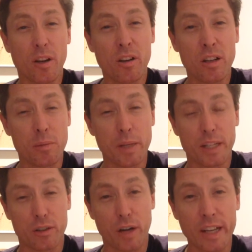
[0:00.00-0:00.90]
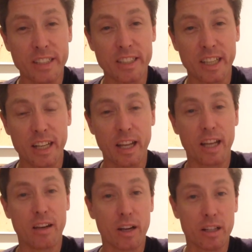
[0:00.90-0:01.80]
got a little bit crazy, and
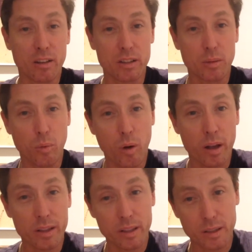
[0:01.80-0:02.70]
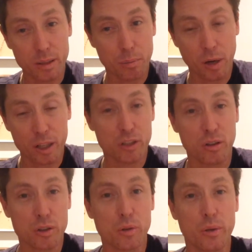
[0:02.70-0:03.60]
I got the brush
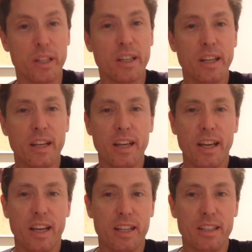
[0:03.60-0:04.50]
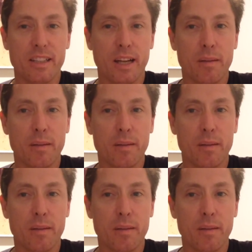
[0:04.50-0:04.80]
onto it, and